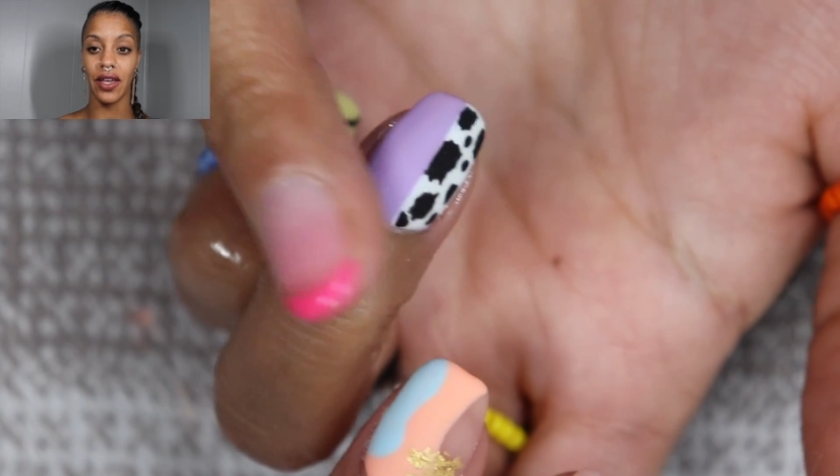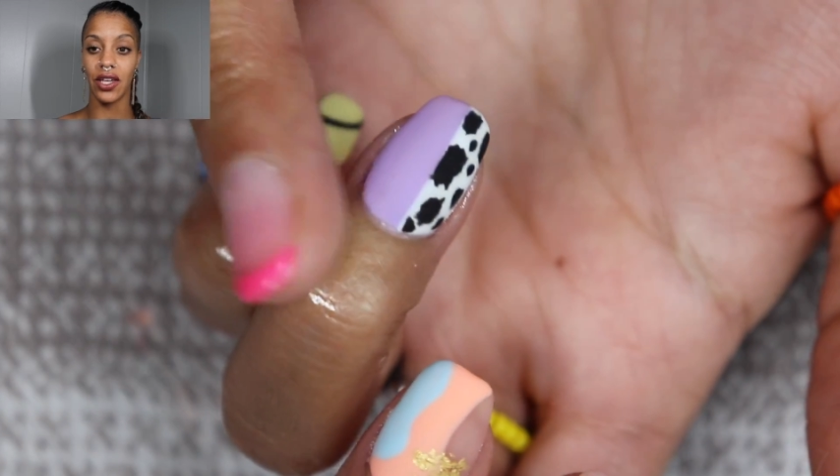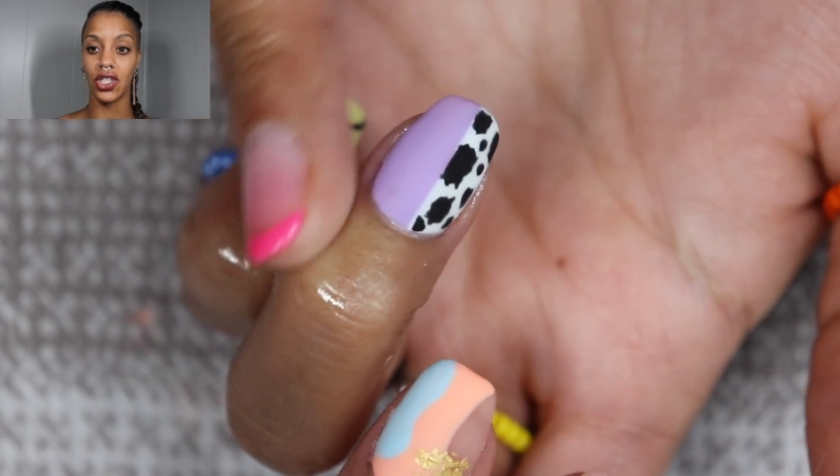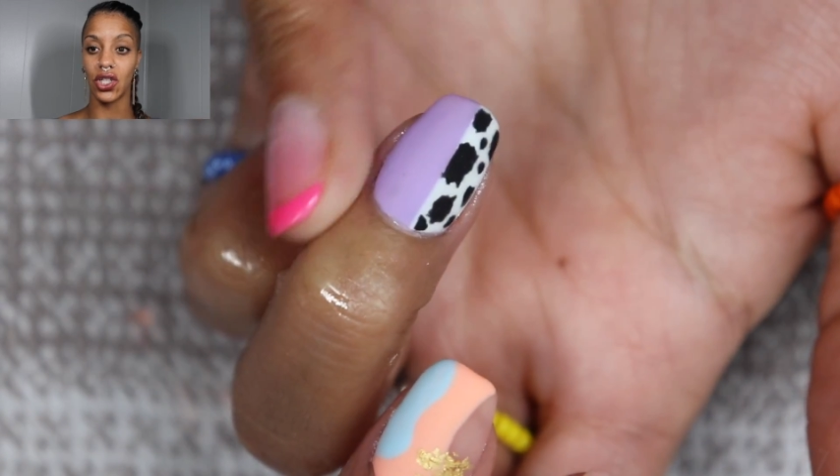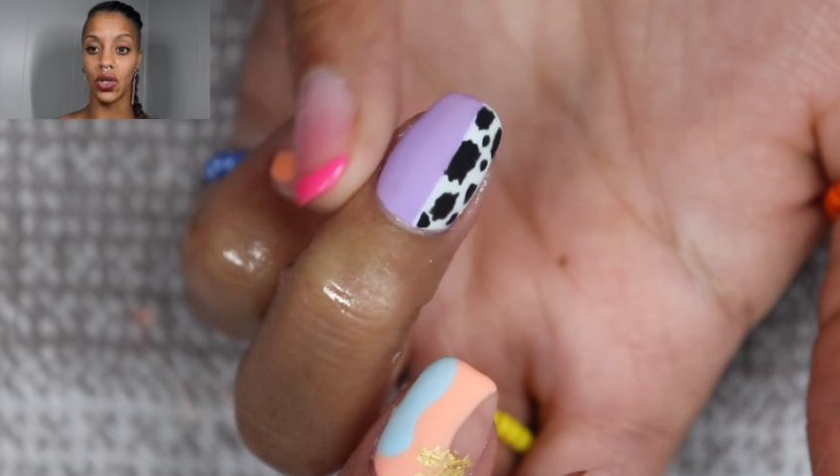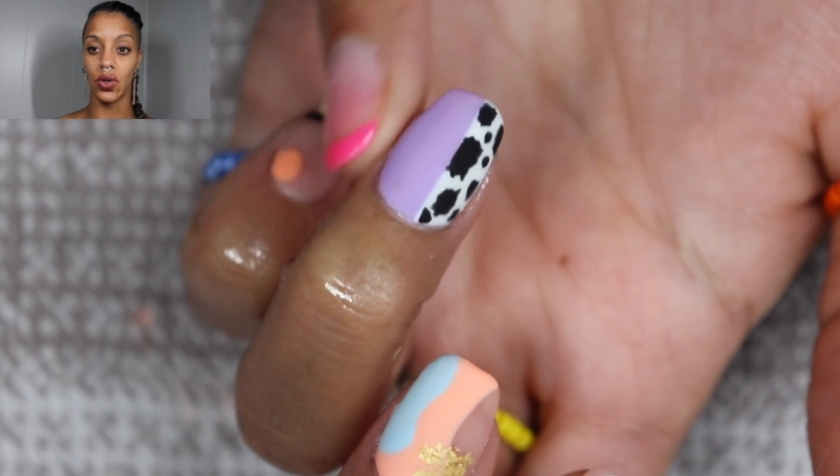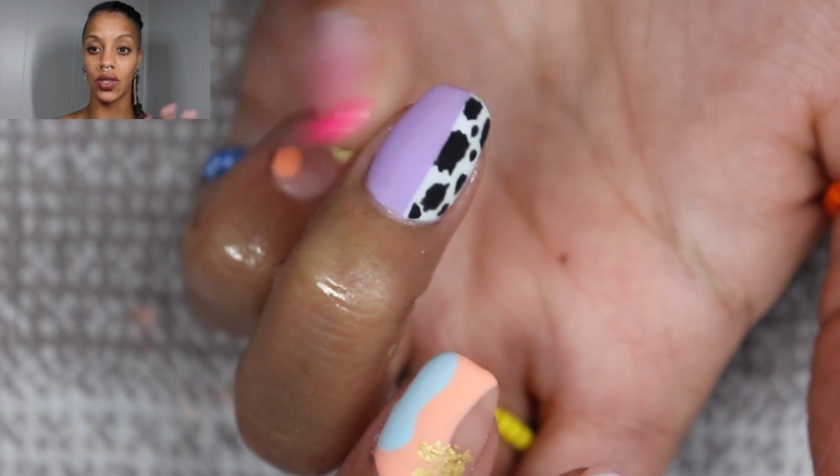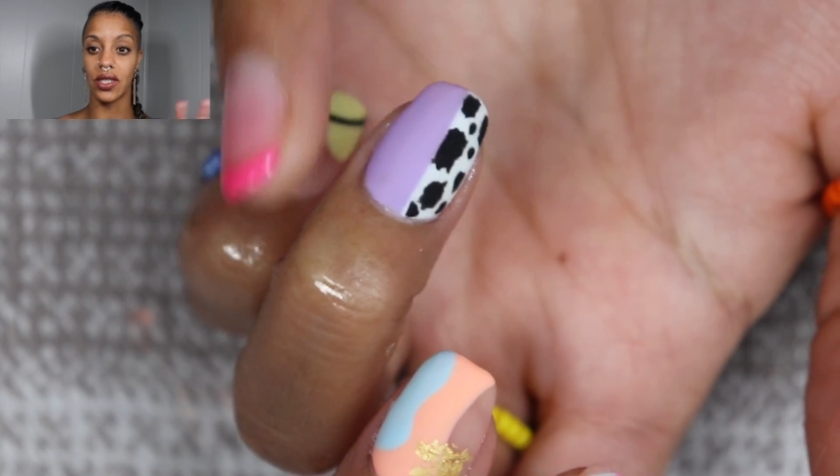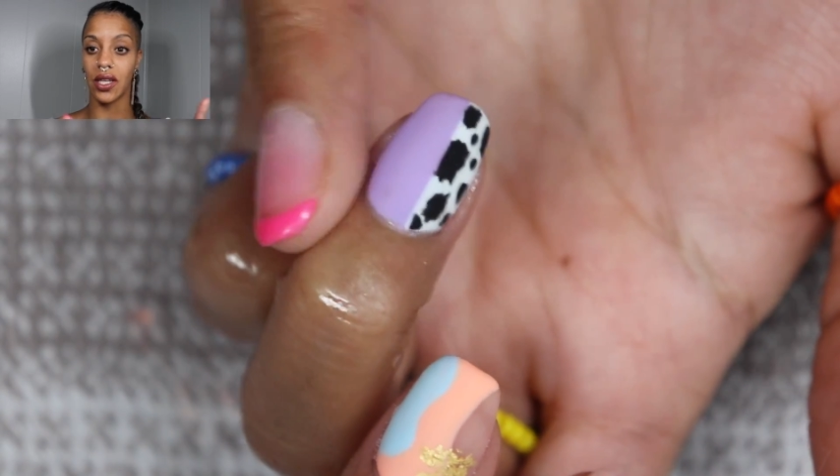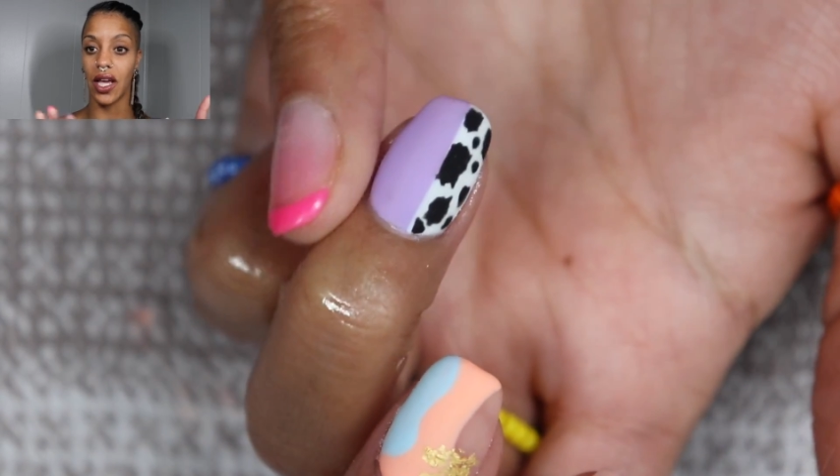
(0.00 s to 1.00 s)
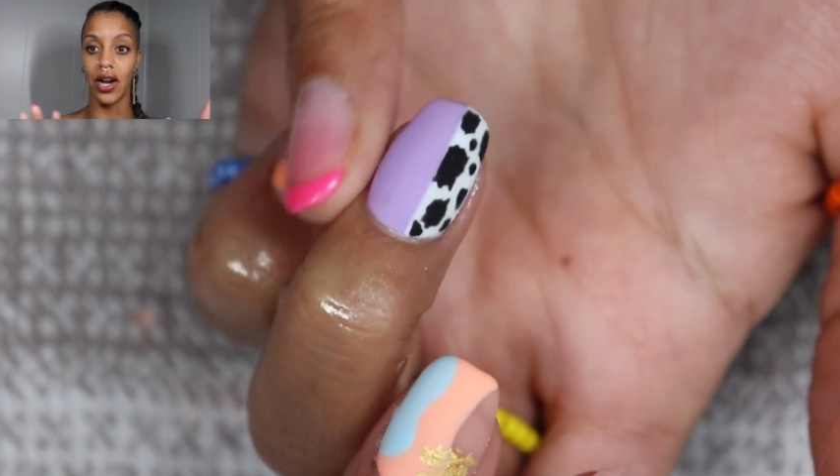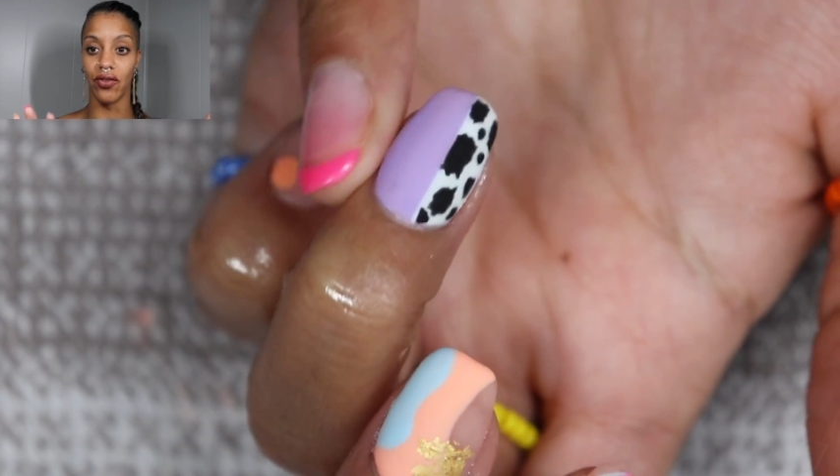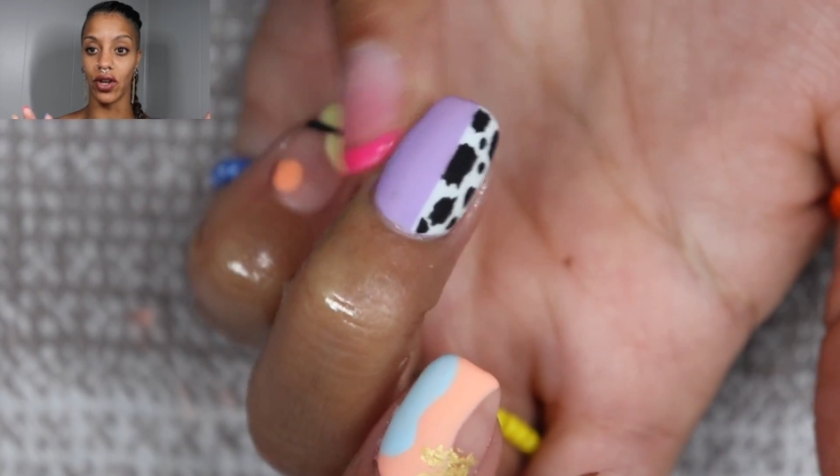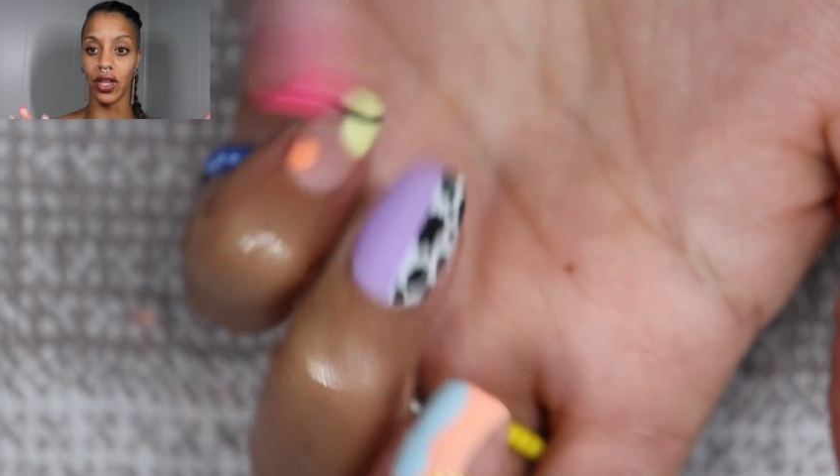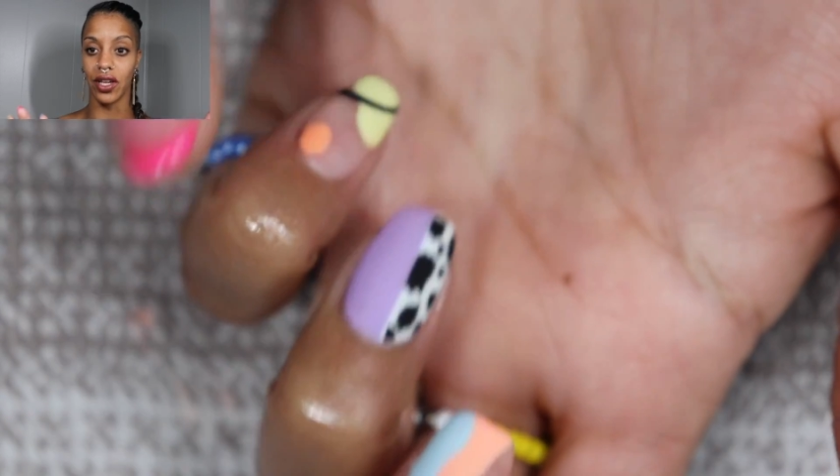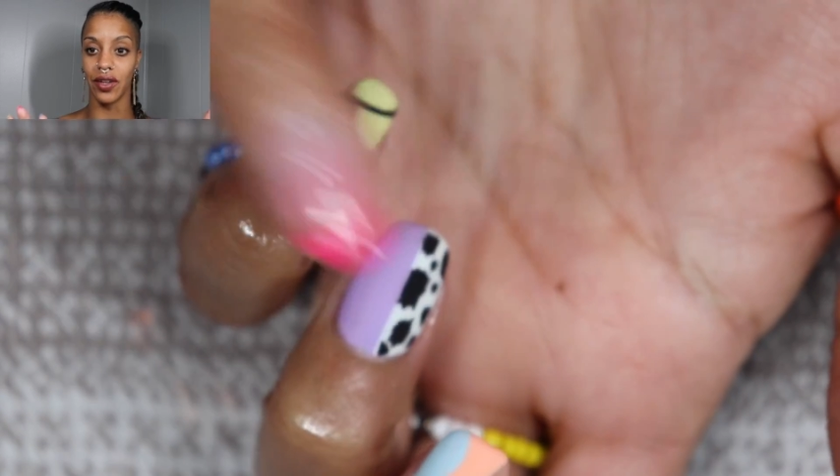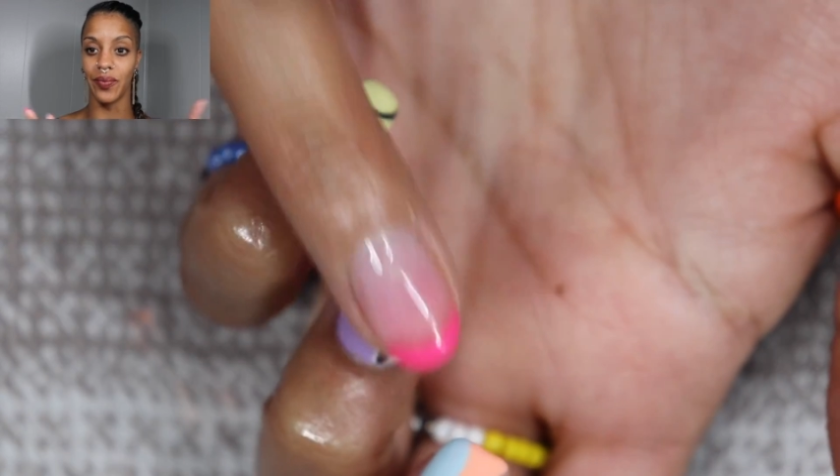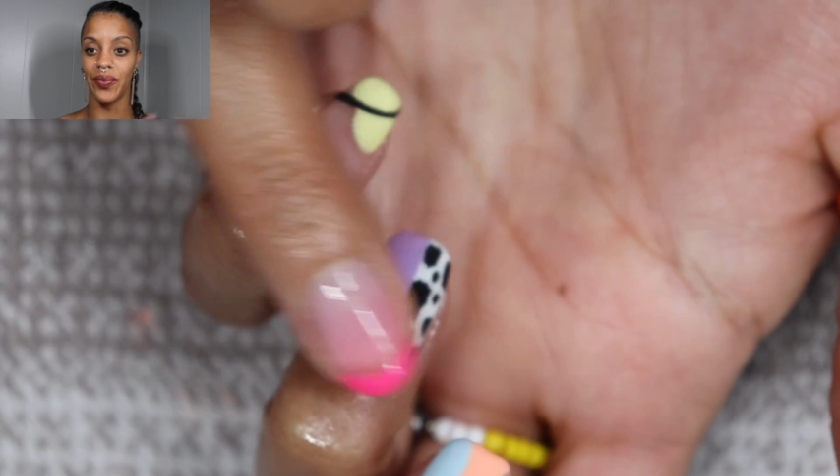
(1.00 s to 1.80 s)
it shows everything.